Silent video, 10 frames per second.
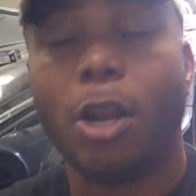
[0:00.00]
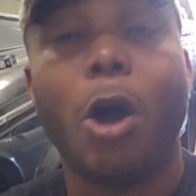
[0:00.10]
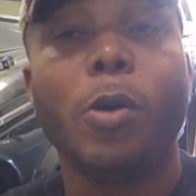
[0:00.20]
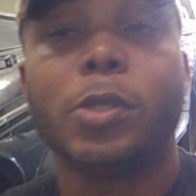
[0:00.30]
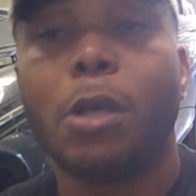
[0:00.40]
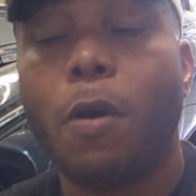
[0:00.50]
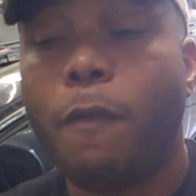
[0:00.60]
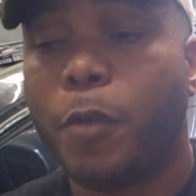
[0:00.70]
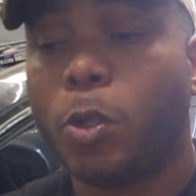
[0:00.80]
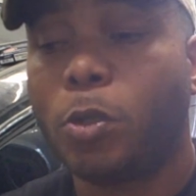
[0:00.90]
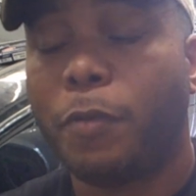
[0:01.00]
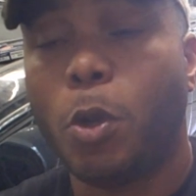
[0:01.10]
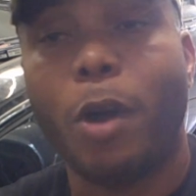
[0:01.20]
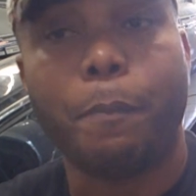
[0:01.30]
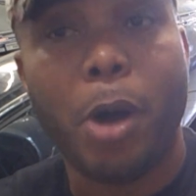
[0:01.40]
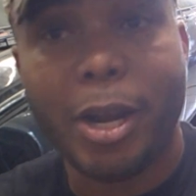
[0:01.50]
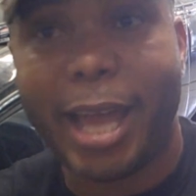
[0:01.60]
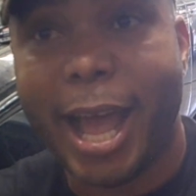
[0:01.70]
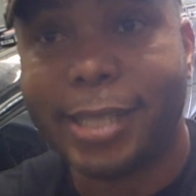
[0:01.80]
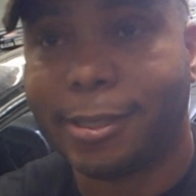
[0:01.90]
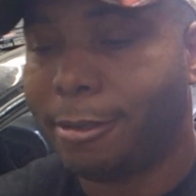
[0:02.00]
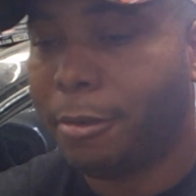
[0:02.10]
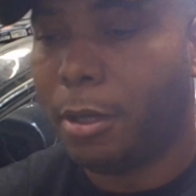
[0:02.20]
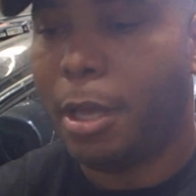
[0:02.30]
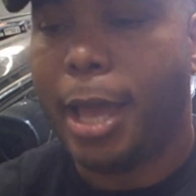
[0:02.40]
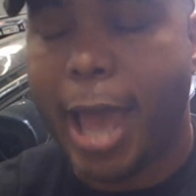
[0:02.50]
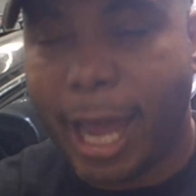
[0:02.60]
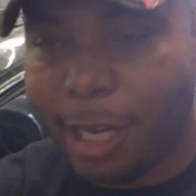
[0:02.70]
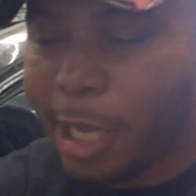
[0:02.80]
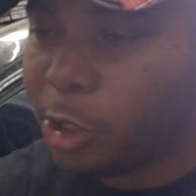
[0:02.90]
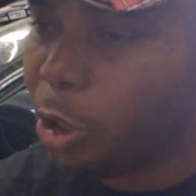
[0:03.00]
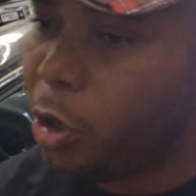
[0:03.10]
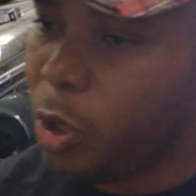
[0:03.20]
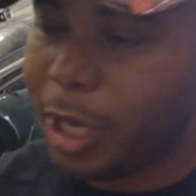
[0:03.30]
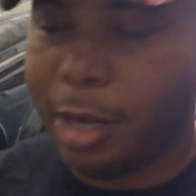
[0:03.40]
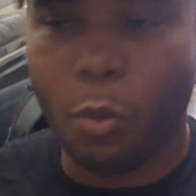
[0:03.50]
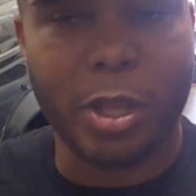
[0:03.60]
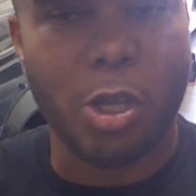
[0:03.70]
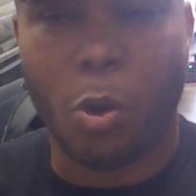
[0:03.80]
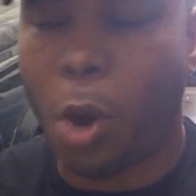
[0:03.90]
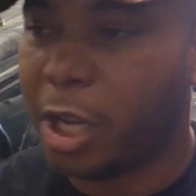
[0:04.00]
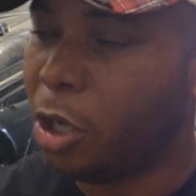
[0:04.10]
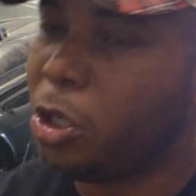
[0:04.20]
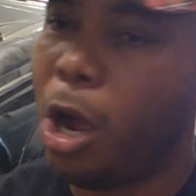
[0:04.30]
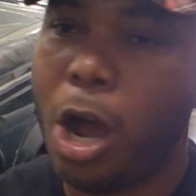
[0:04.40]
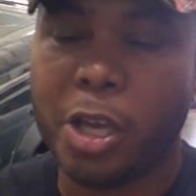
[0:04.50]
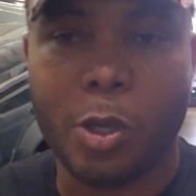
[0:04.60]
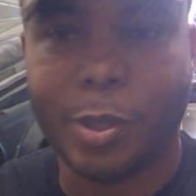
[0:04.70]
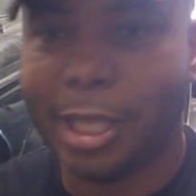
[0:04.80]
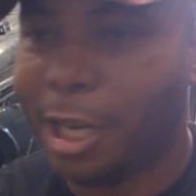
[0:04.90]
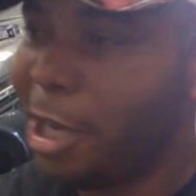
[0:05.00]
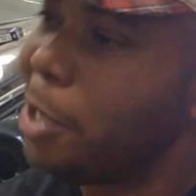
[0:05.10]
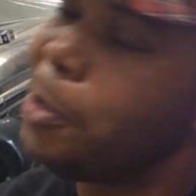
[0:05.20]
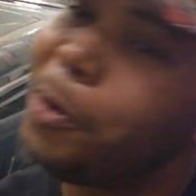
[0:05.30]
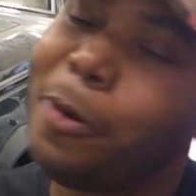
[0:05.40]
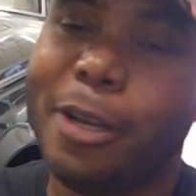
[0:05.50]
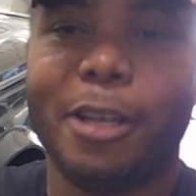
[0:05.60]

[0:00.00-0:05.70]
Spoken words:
And also, for those of you who have podcasts at leisure, you can, whether you're walking your dog, using the loo,